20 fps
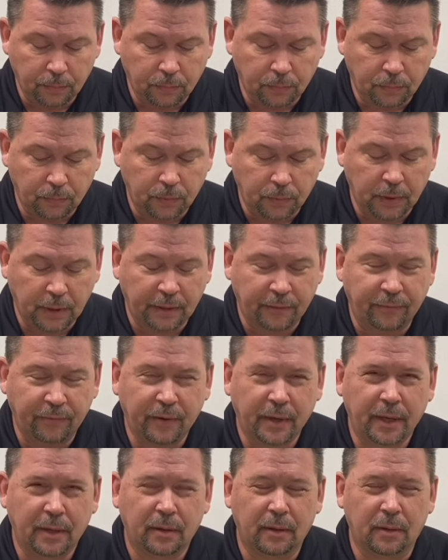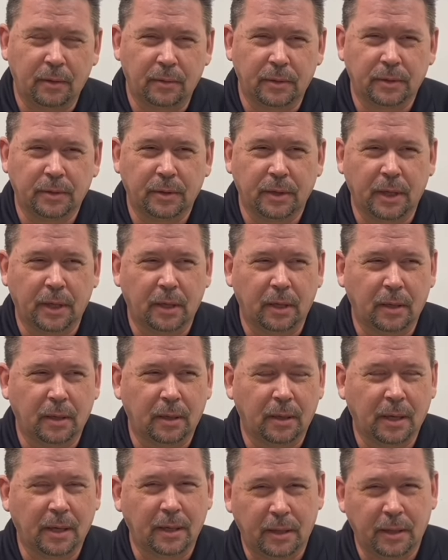What I find, though, intriguing,
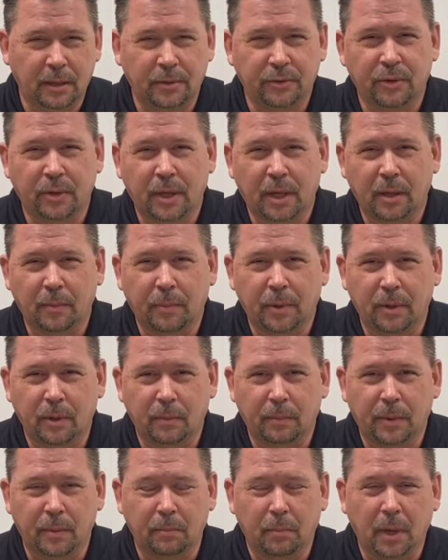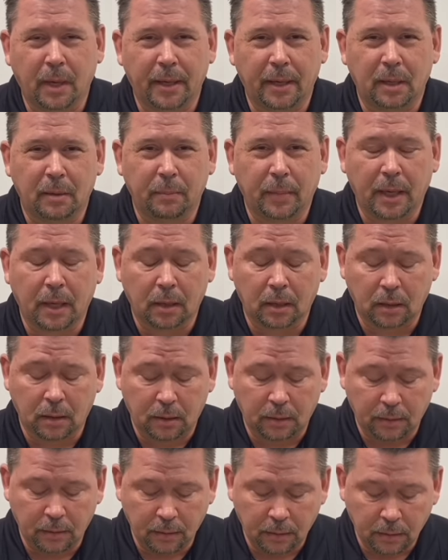and I need you to keep an open mind about it,
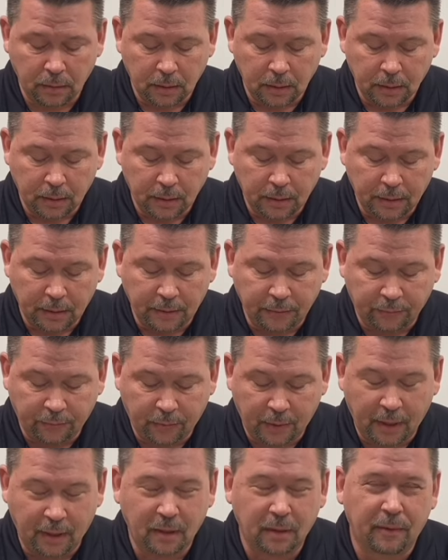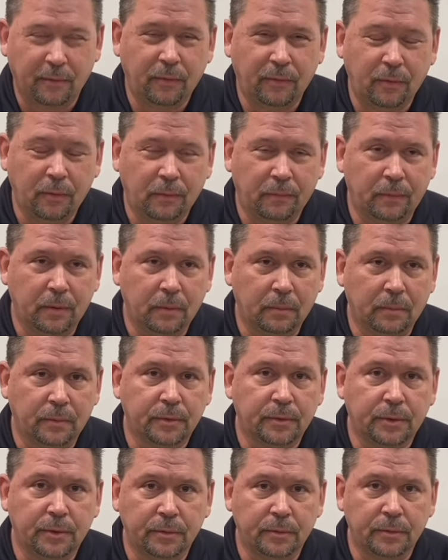is that a few of you will
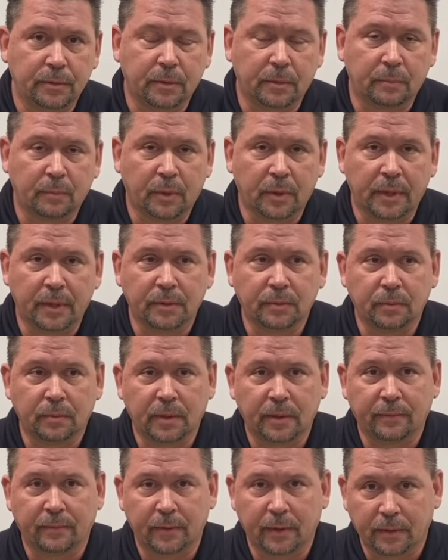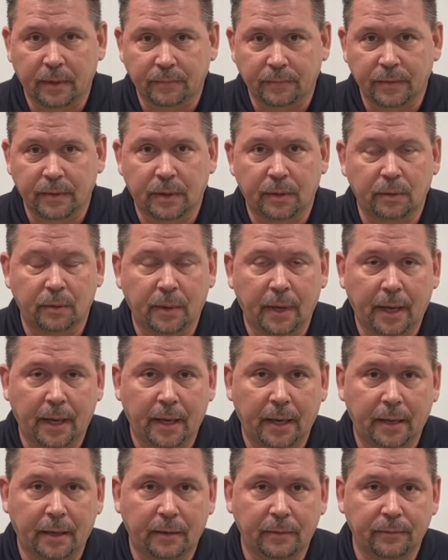choose to embrace whatever gifts that you
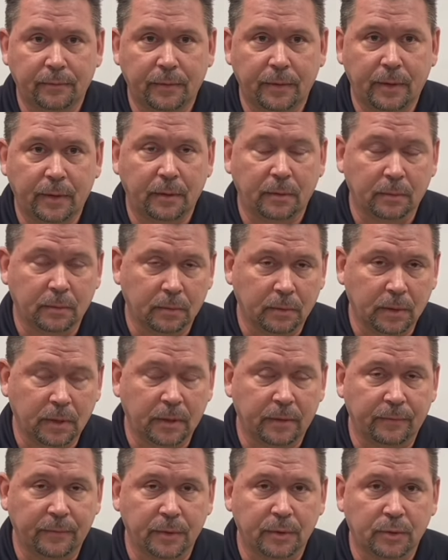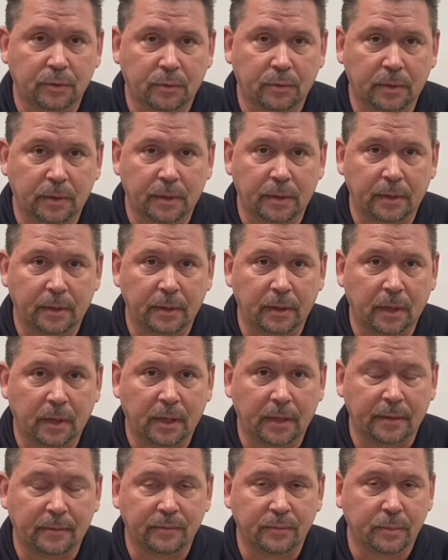have, and you will live extraordinary
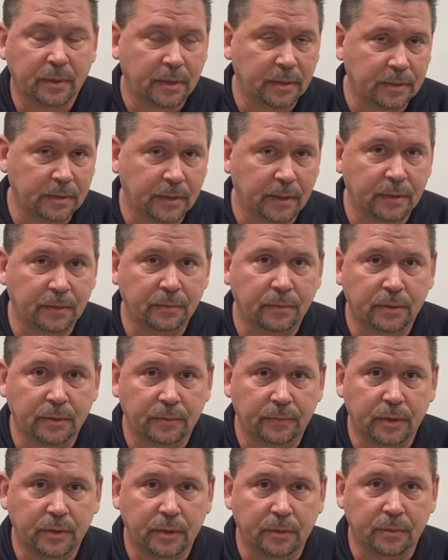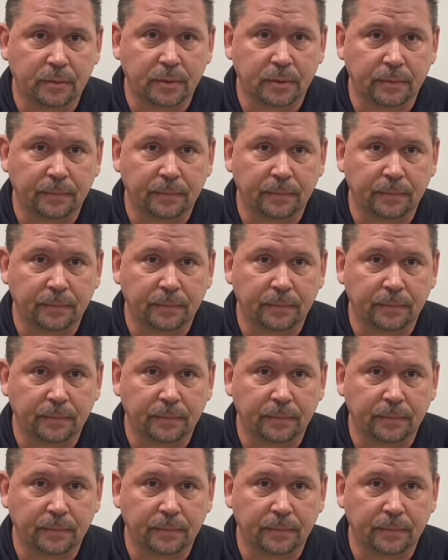lives because that's what you've chosen.